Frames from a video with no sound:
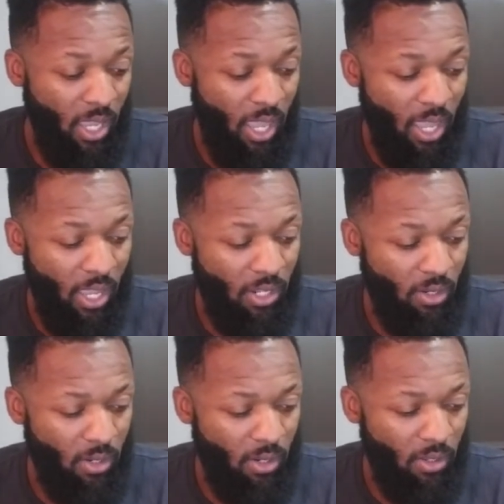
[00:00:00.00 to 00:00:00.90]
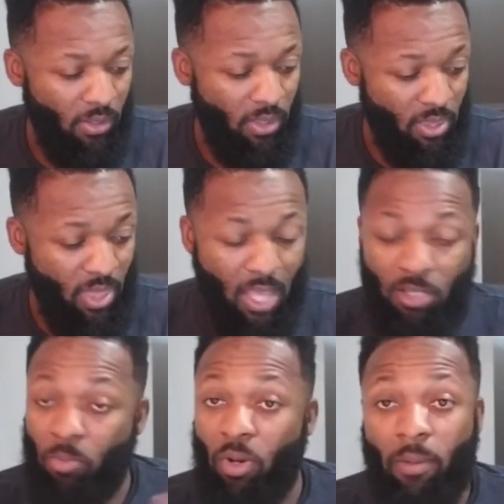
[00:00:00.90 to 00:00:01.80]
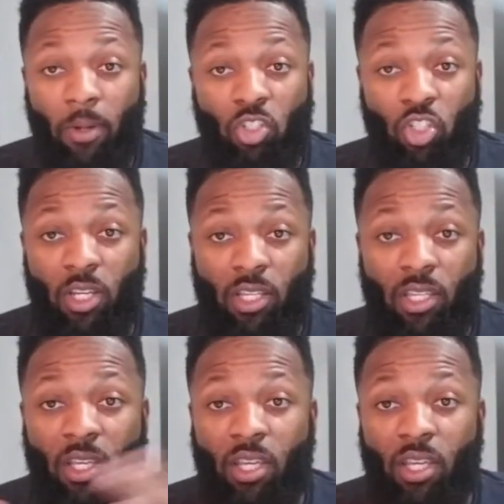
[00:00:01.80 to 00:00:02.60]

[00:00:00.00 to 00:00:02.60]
And that's pretty much it.